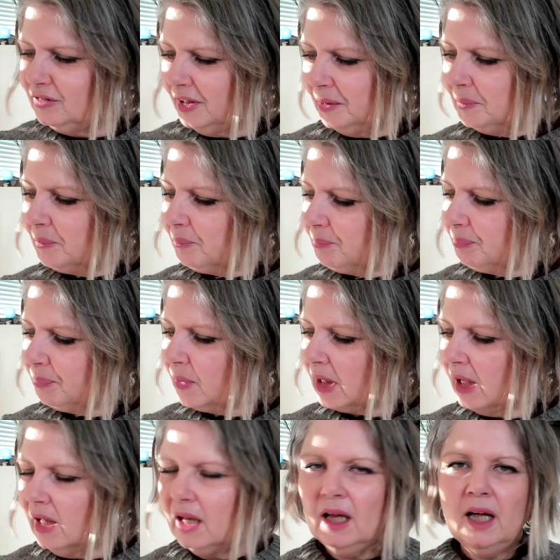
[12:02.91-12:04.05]
him.
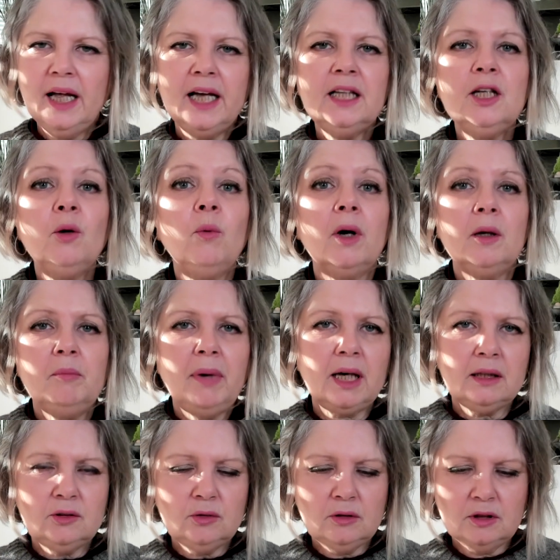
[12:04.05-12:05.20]
Anyway,
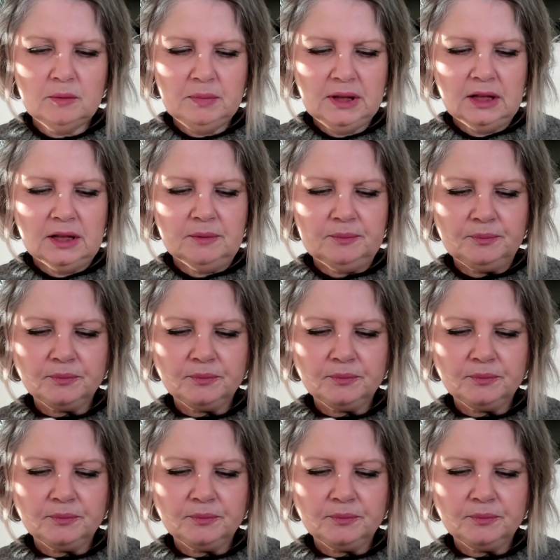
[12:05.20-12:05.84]
back to the beanie.